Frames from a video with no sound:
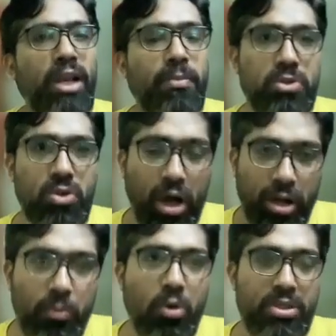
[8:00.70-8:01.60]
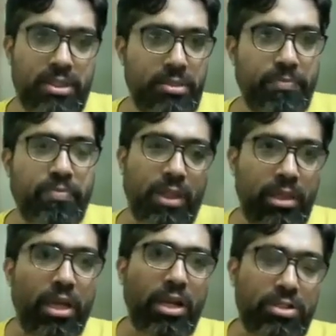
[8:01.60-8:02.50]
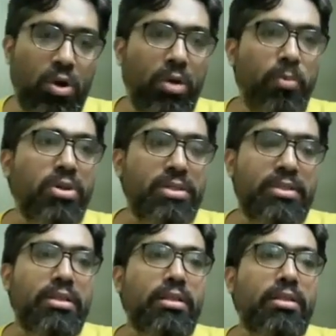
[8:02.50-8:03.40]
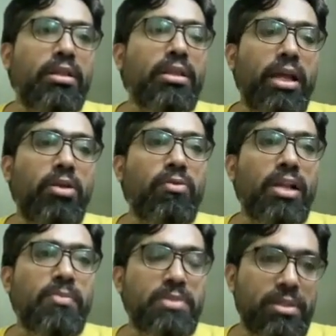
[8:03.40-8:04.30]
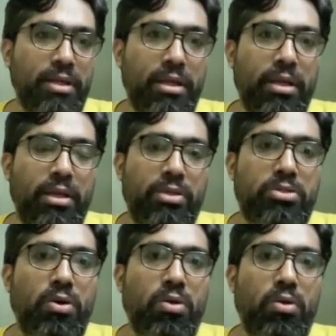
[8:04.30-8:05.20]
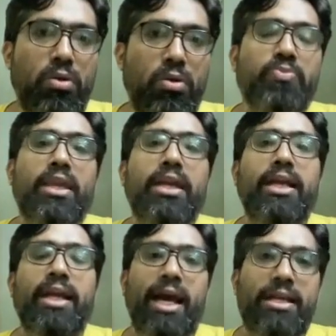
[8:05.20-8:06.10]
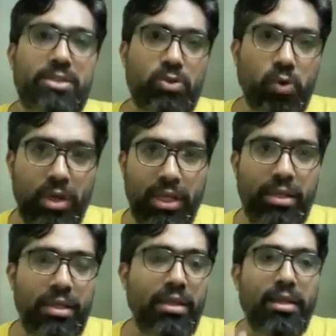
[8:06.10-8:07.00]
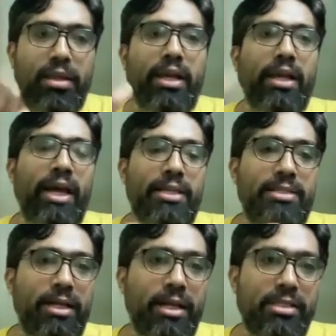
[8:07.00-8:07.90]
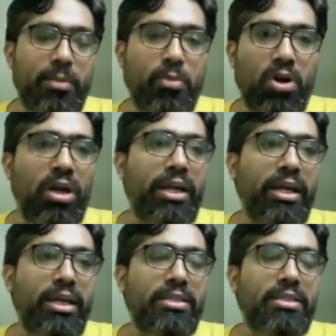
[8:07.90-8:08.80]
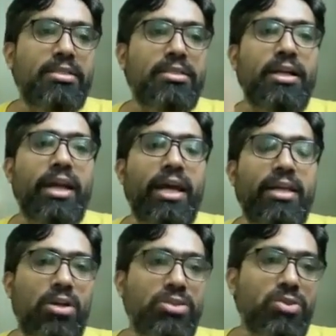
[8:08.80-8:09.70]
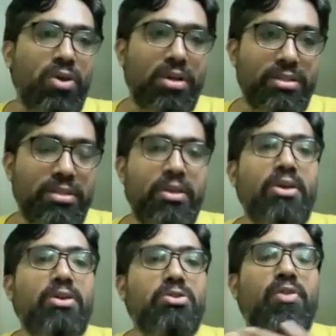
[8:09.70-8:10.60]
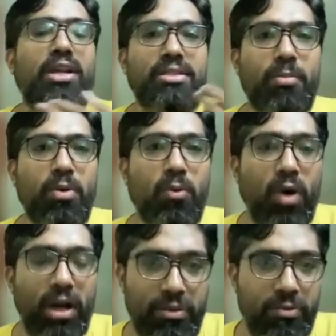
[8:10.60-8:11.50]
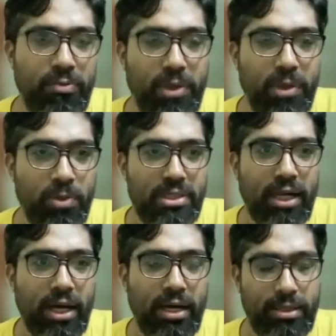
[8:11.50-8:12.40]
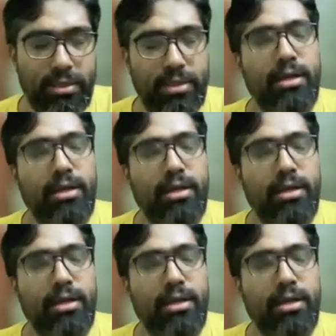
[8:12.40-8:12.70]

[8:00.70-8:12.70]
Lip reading: film song books. There are song books in Telugu films. So it has story, it has details about all technicians, it has all songs. So for example, what if people start